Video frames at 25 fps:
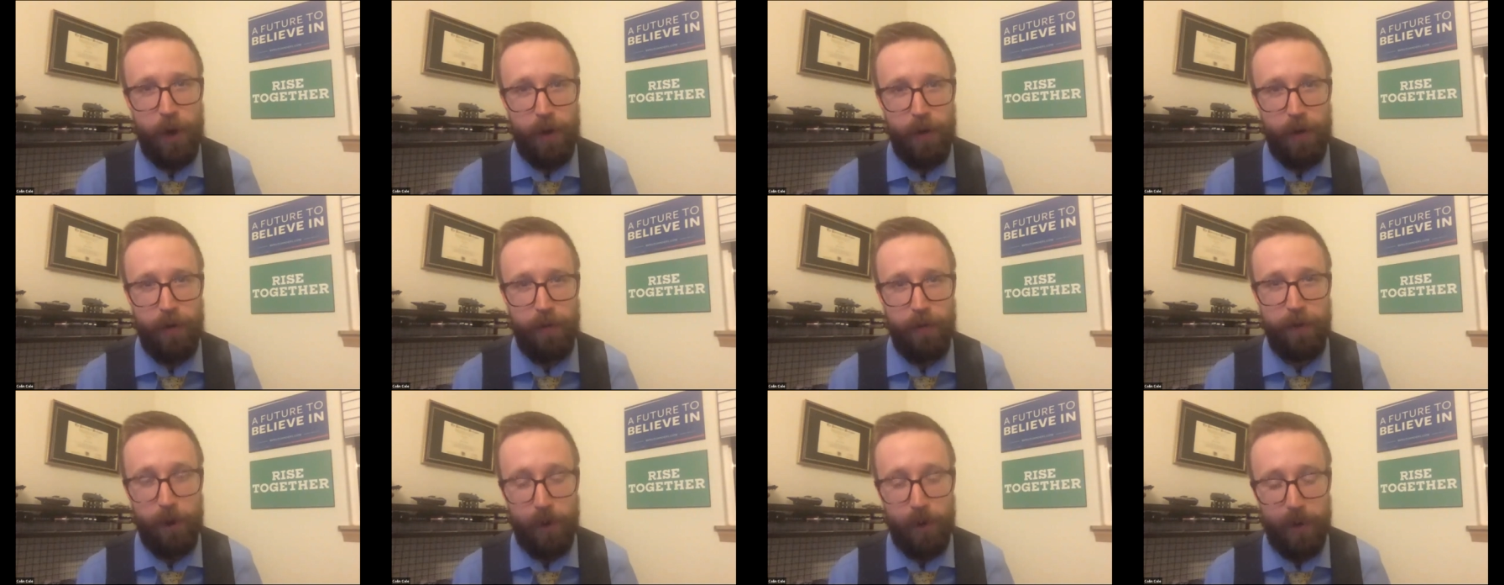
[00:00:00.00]

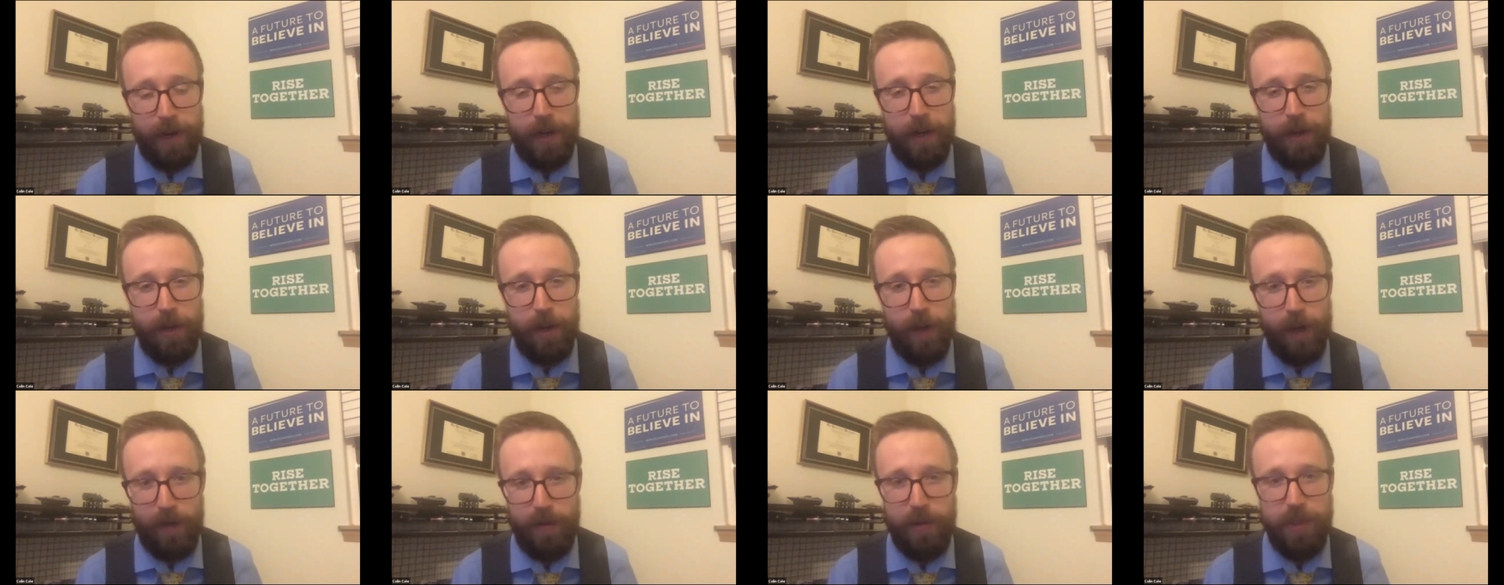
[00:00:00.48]
voting
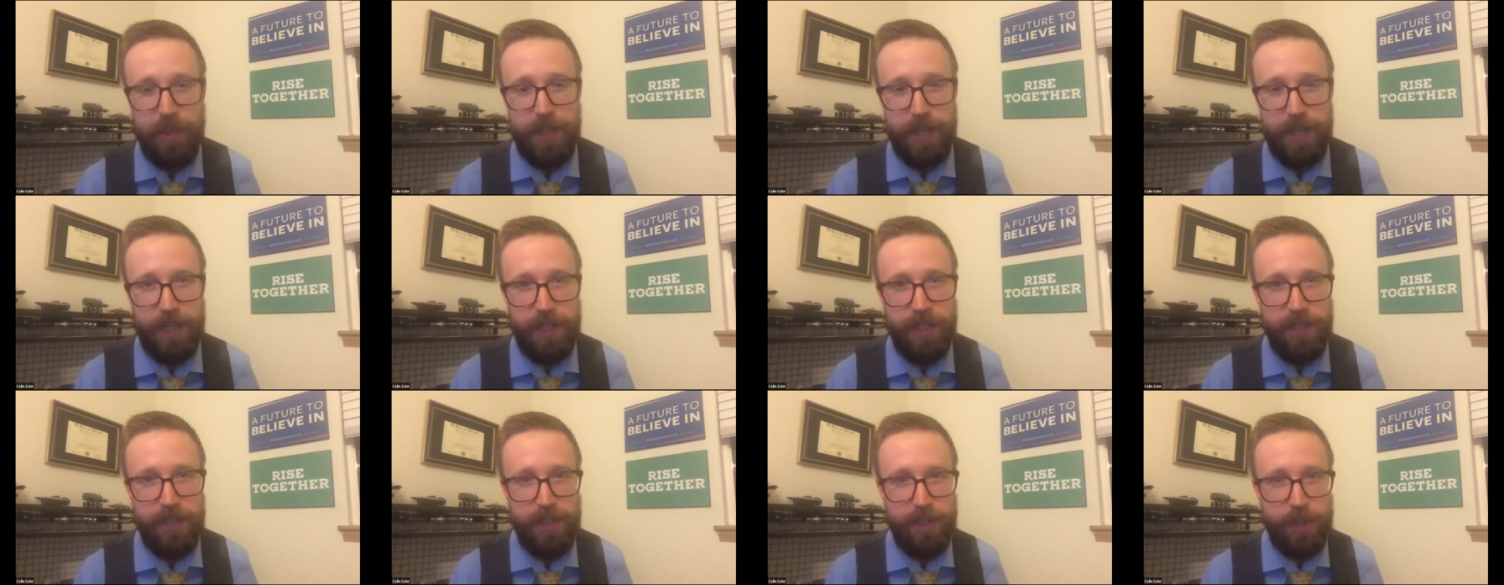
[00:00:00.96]

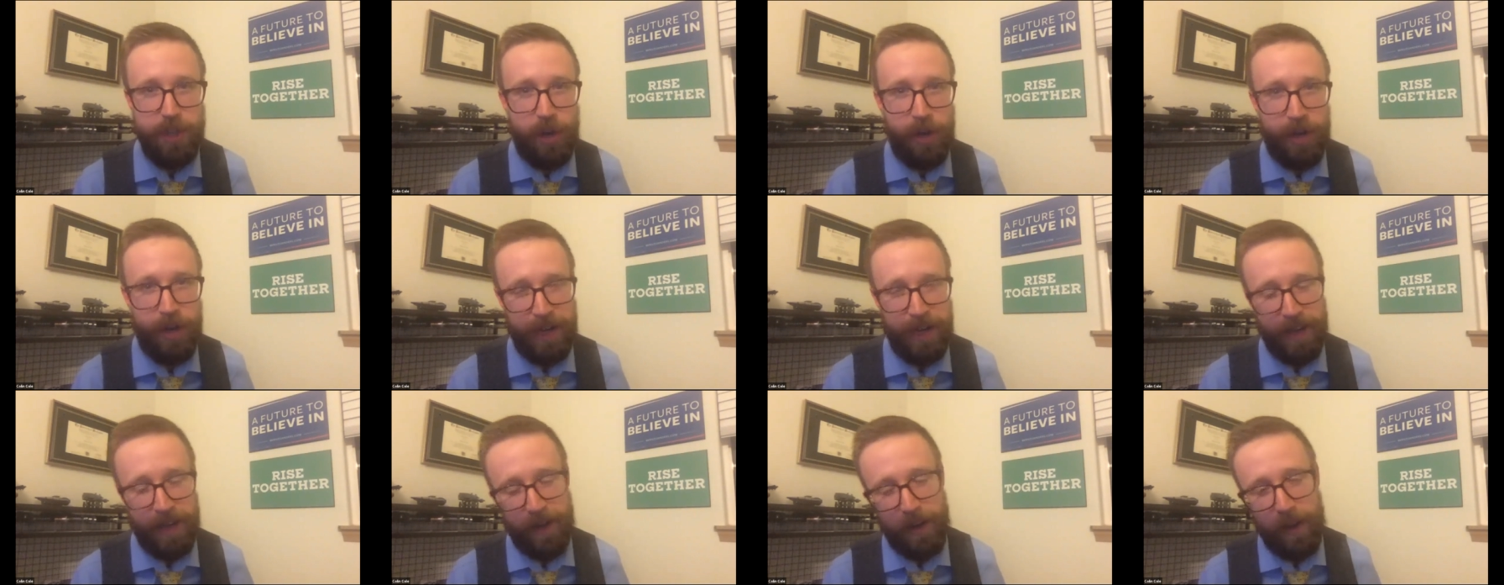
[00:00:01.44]
conversations
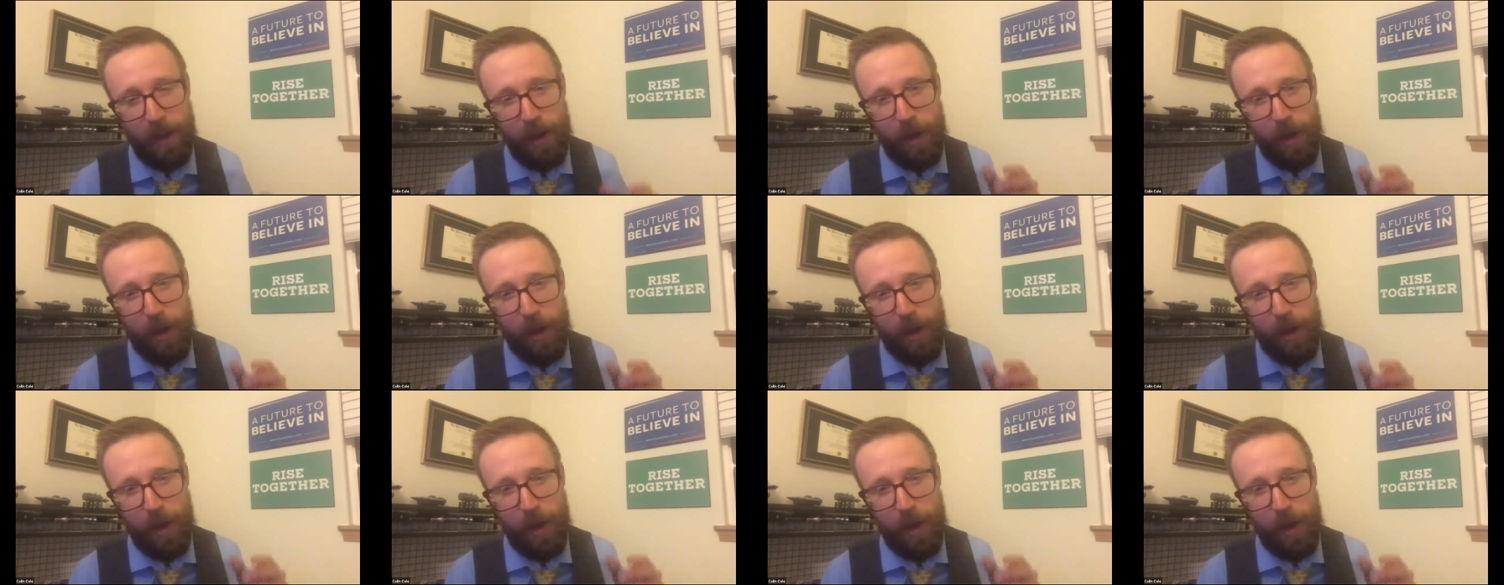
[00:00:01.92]
starting